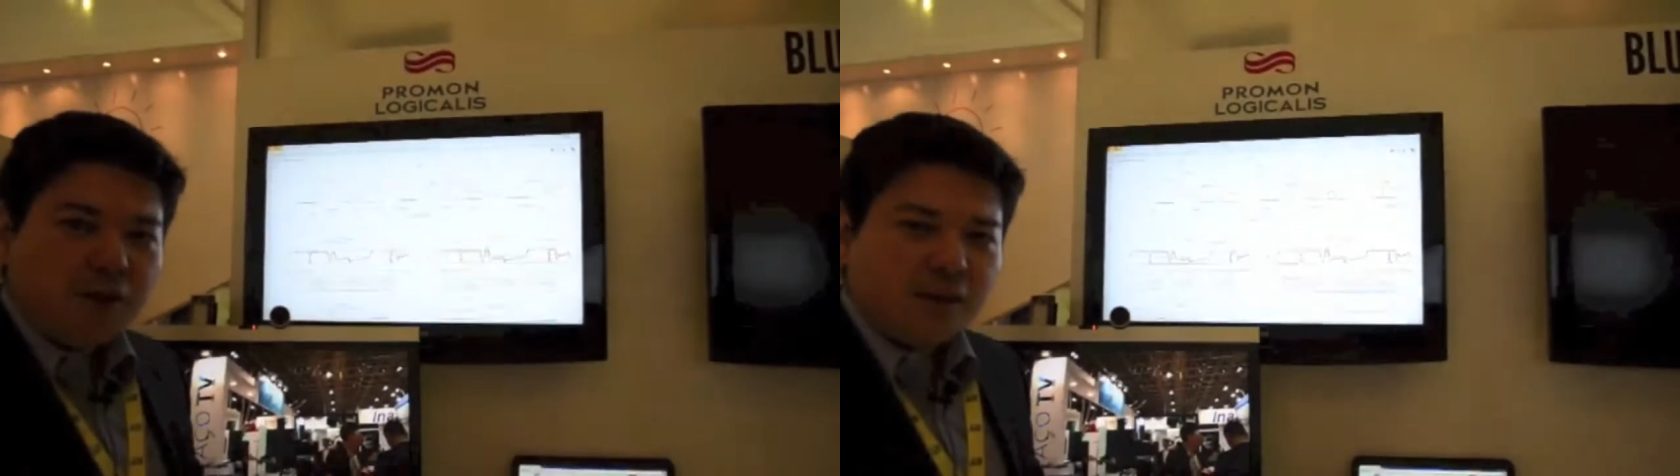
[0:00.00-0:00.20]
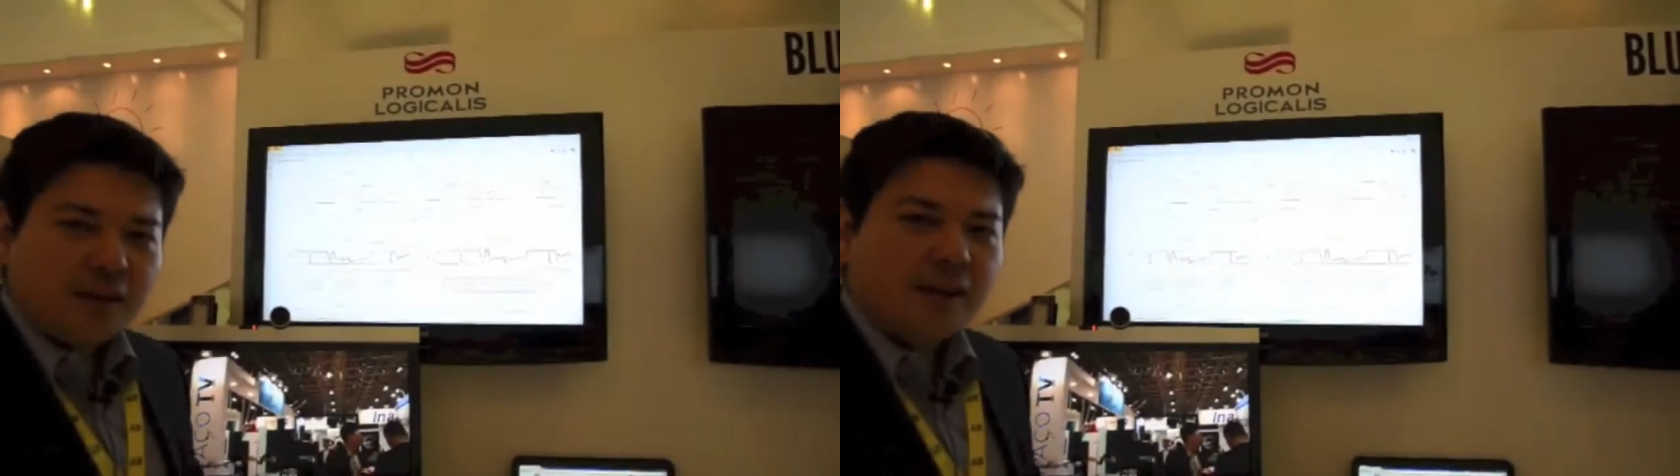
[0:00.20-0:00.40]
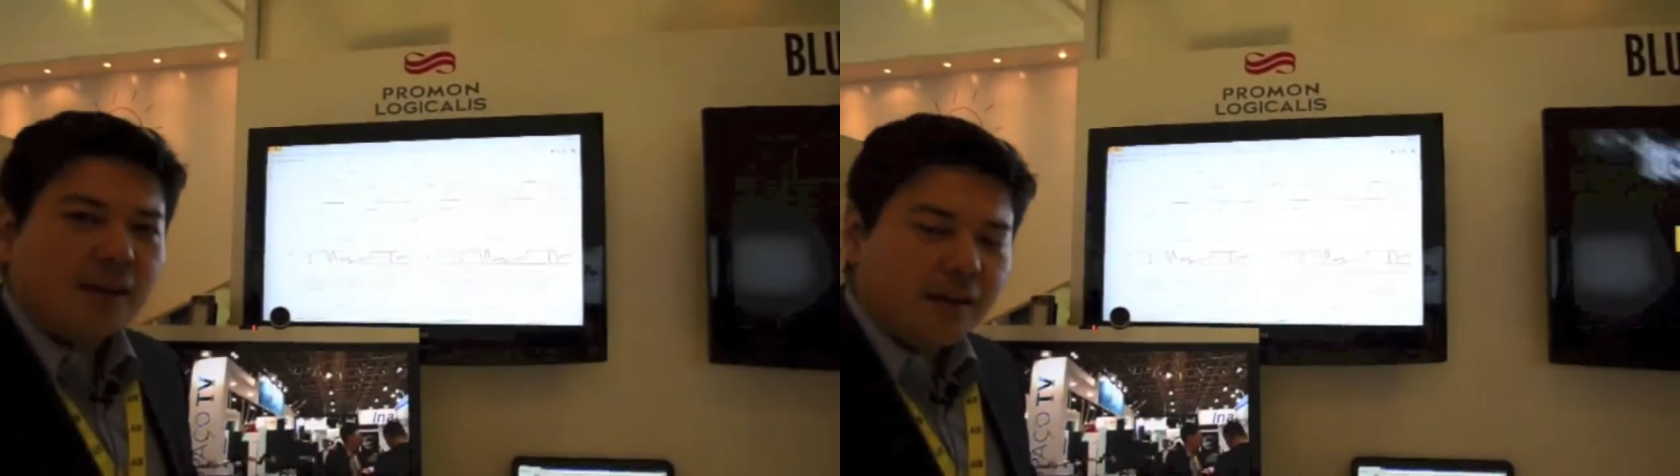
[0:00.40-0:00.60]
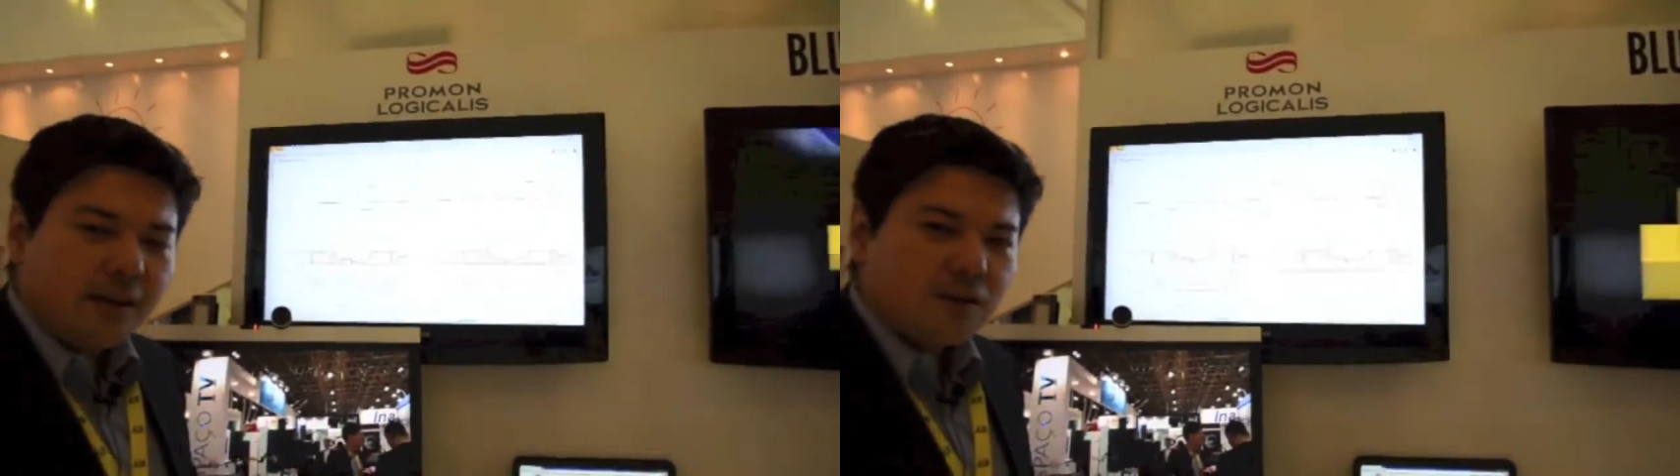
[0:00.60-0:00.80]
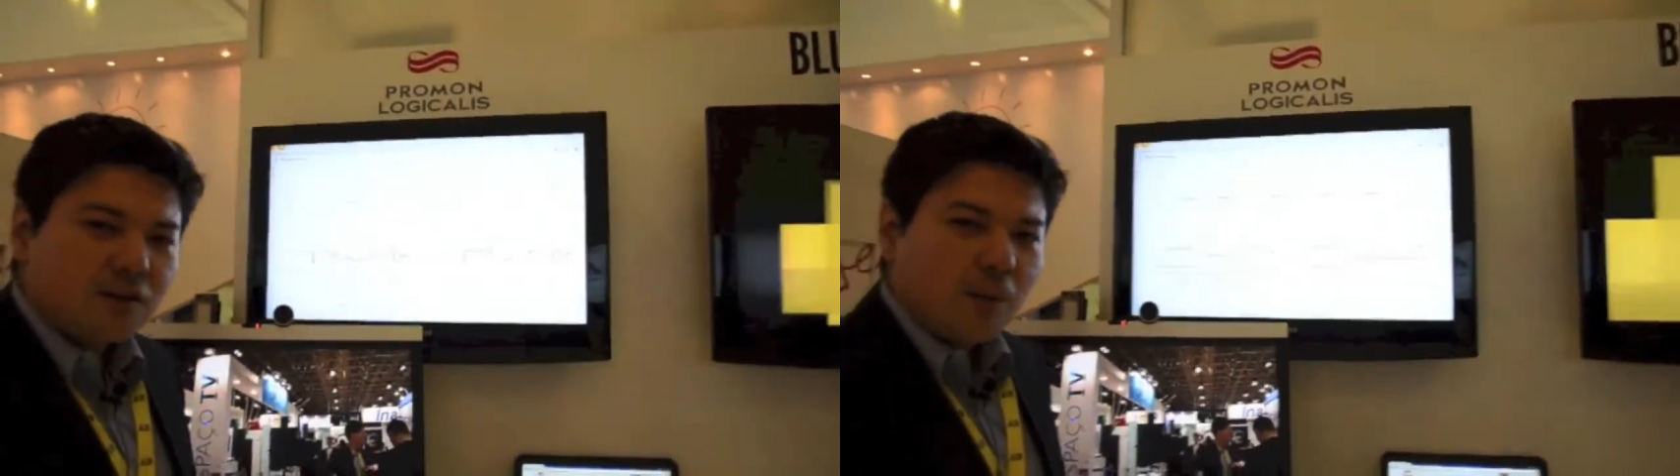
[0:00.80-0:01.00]
and analytics
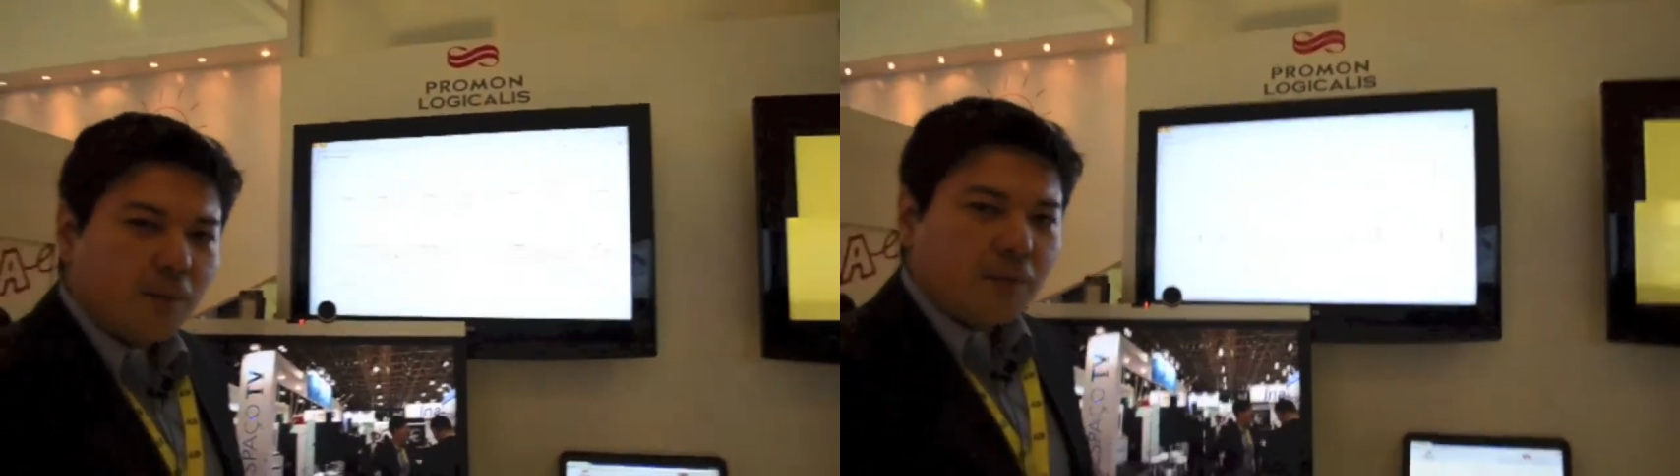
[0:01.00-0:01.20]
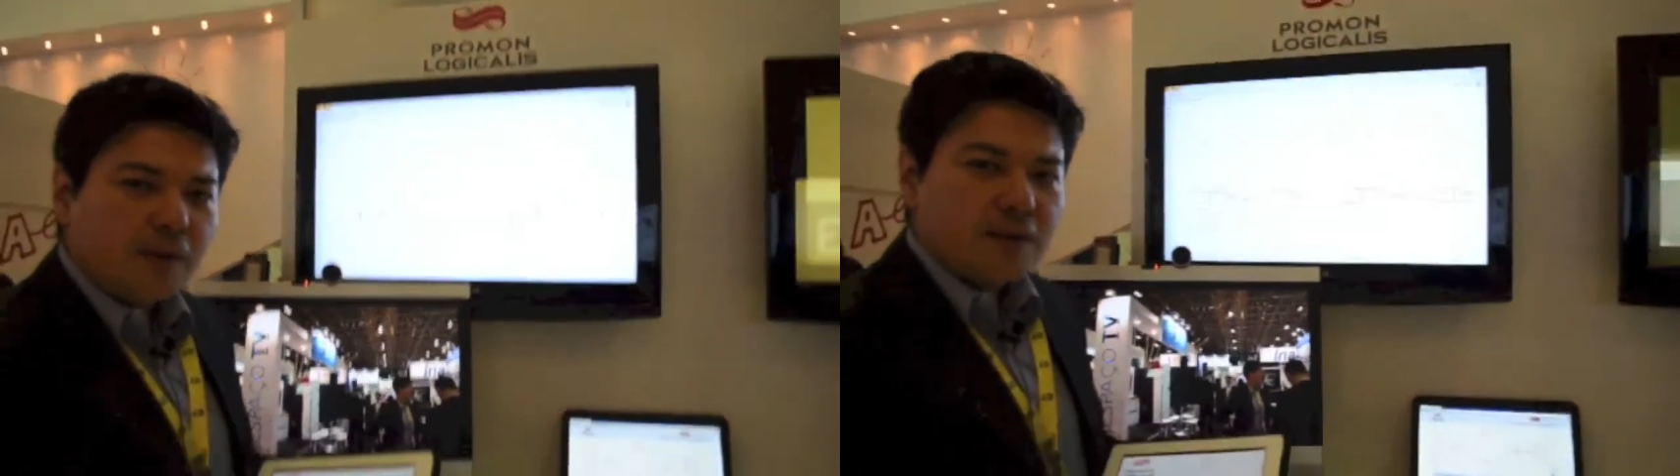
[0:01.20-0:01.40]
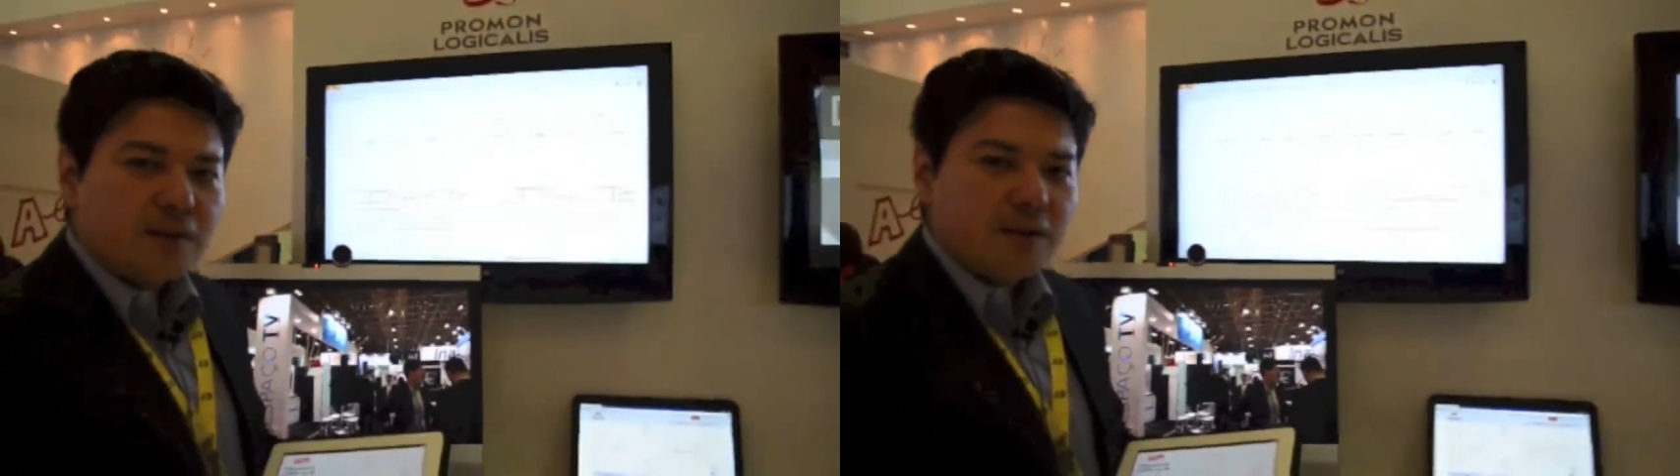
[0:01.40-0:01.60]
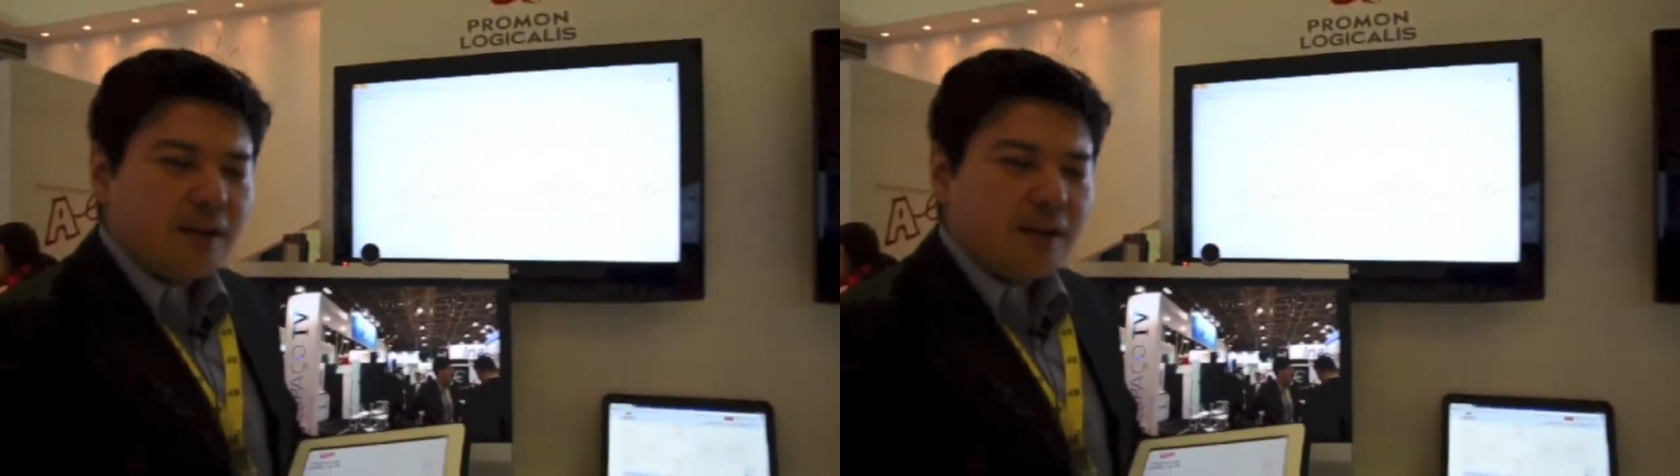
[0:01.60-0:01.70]
on top of this,